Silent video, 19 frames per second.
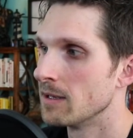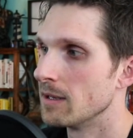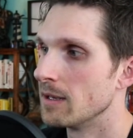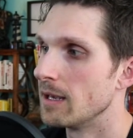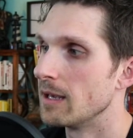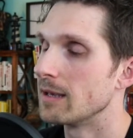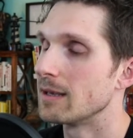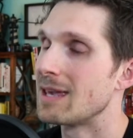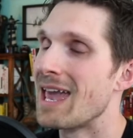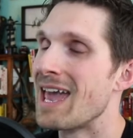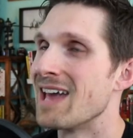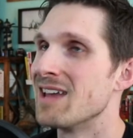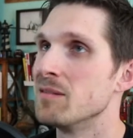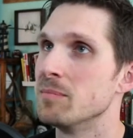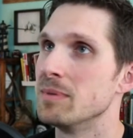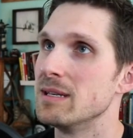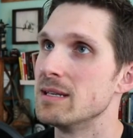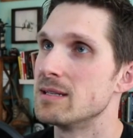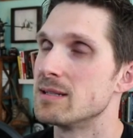it
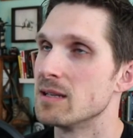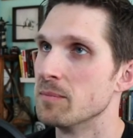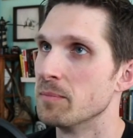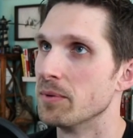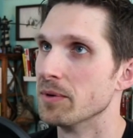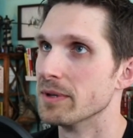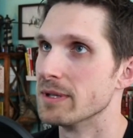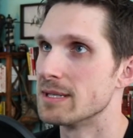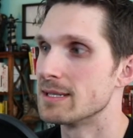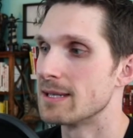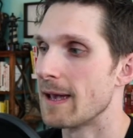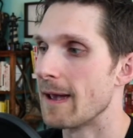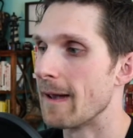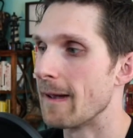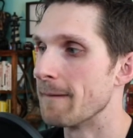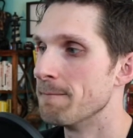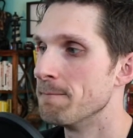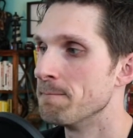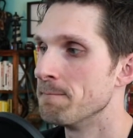can be simple to
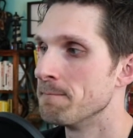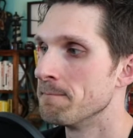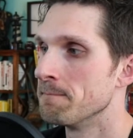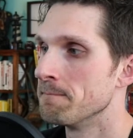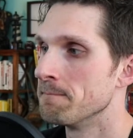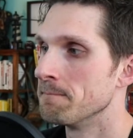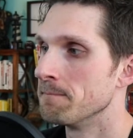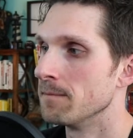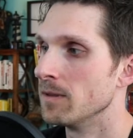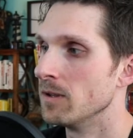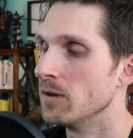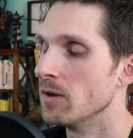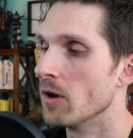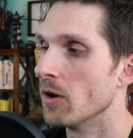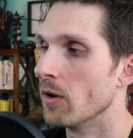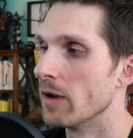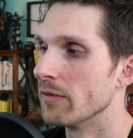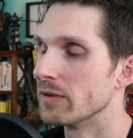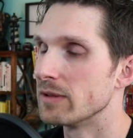say, you
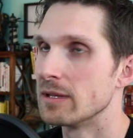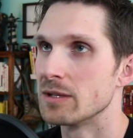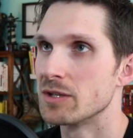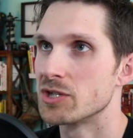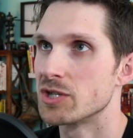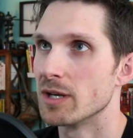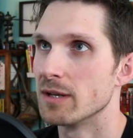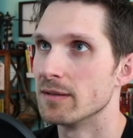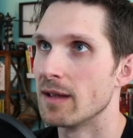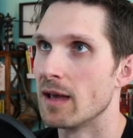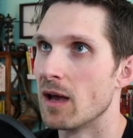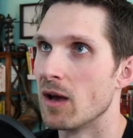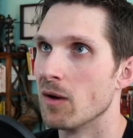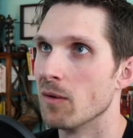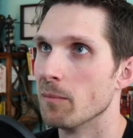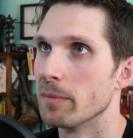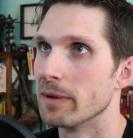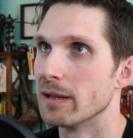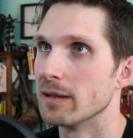know, everything's shut
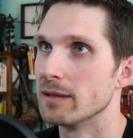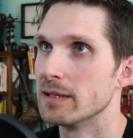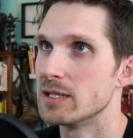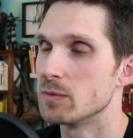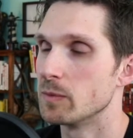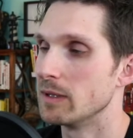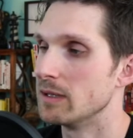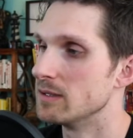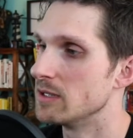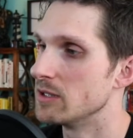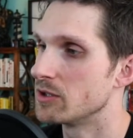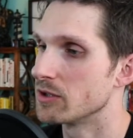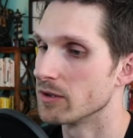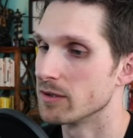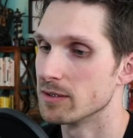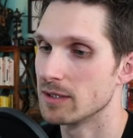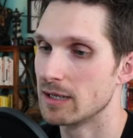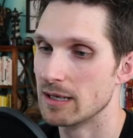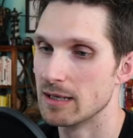down, but at least we can teach
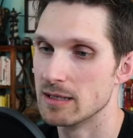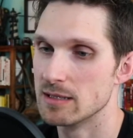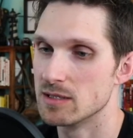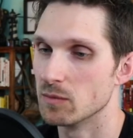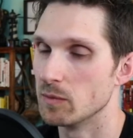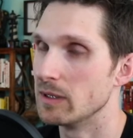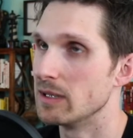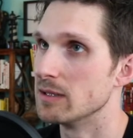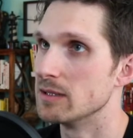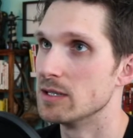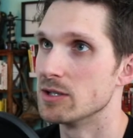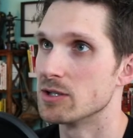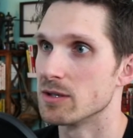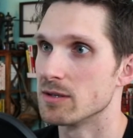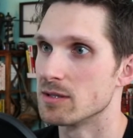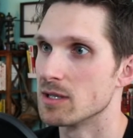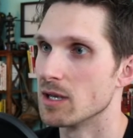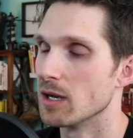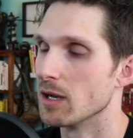our kids and we can teach
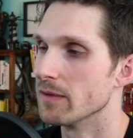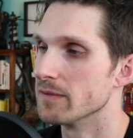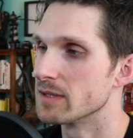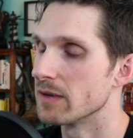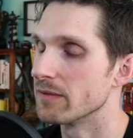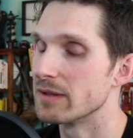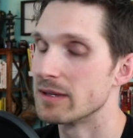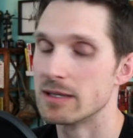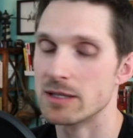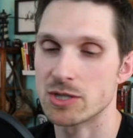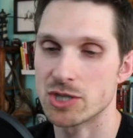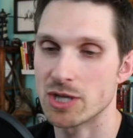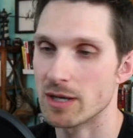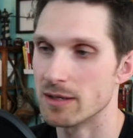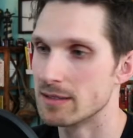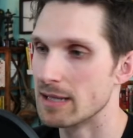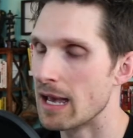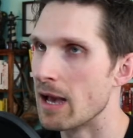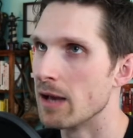ourselves. Everything's
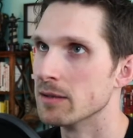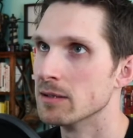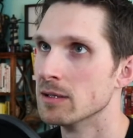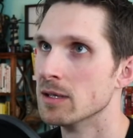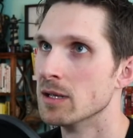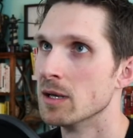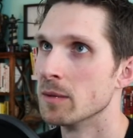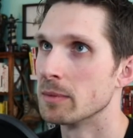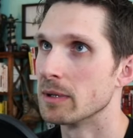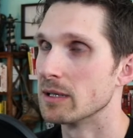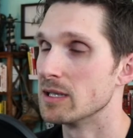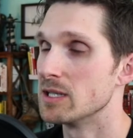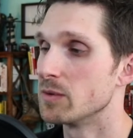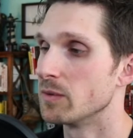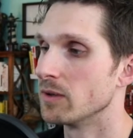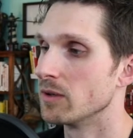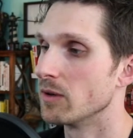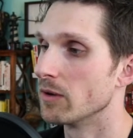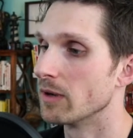shut down, but at
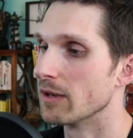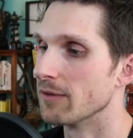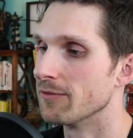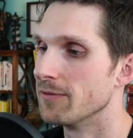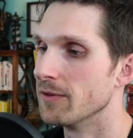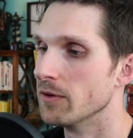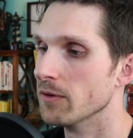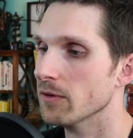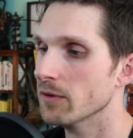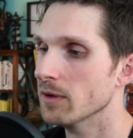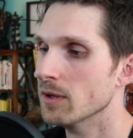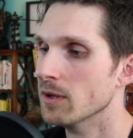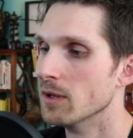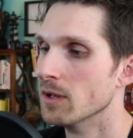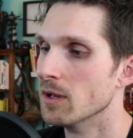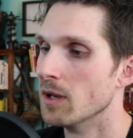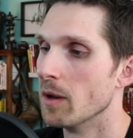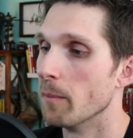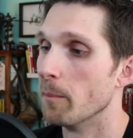least we can go get food.
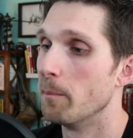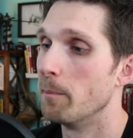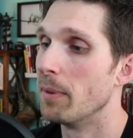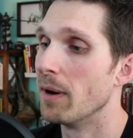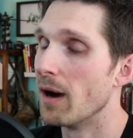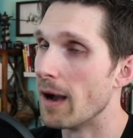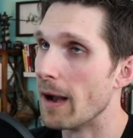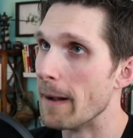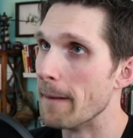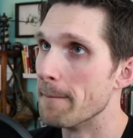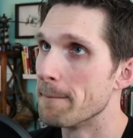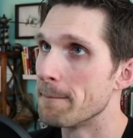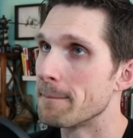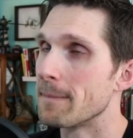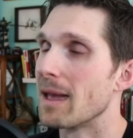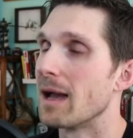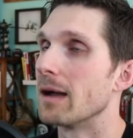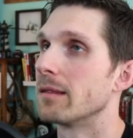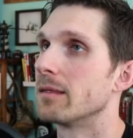But
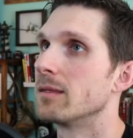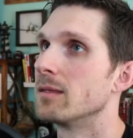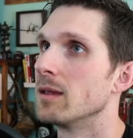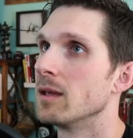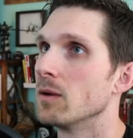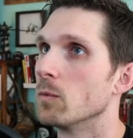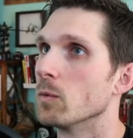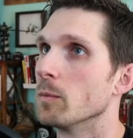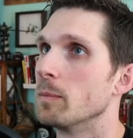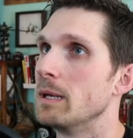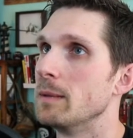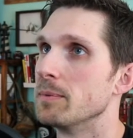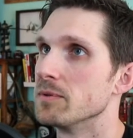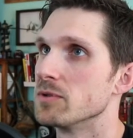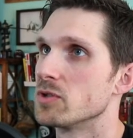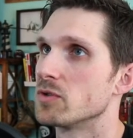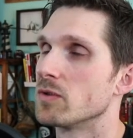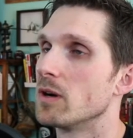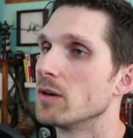I think where
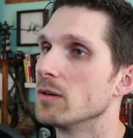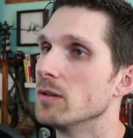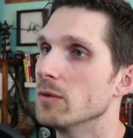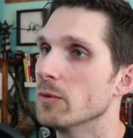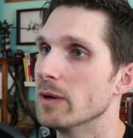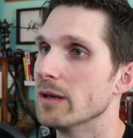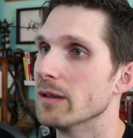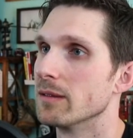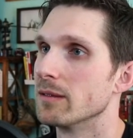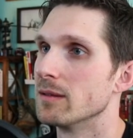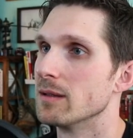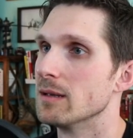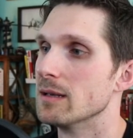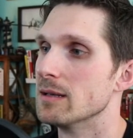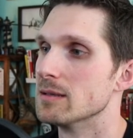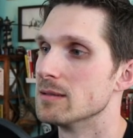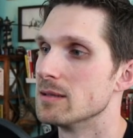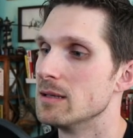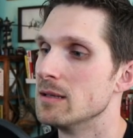people struggle with
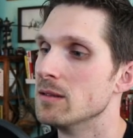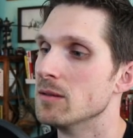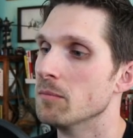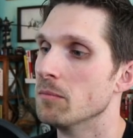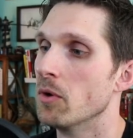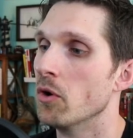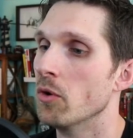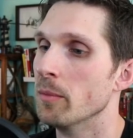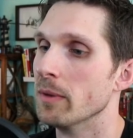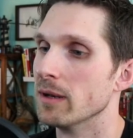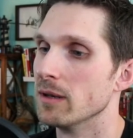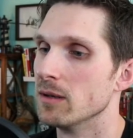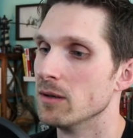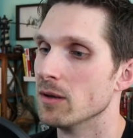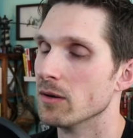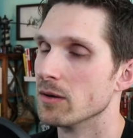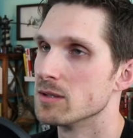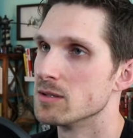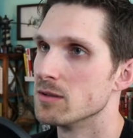is in the moment, you
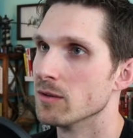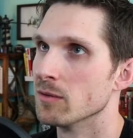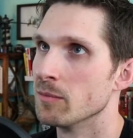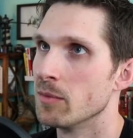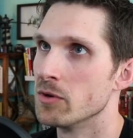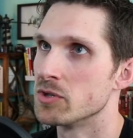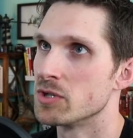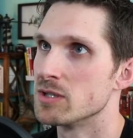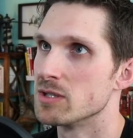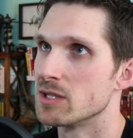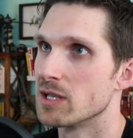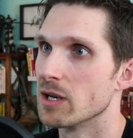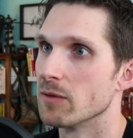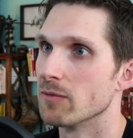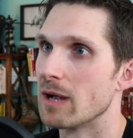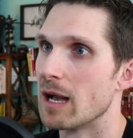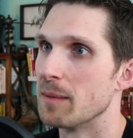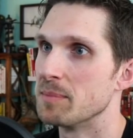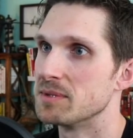know, because your emotions
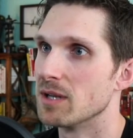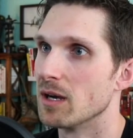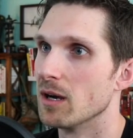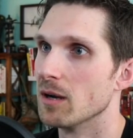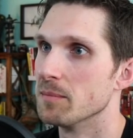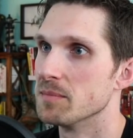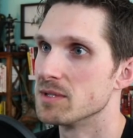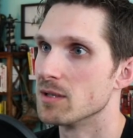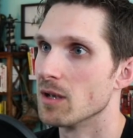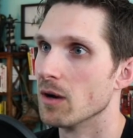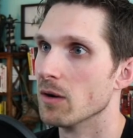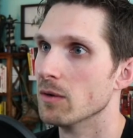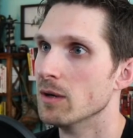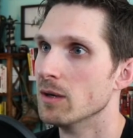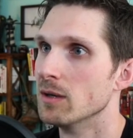get wrapped up. So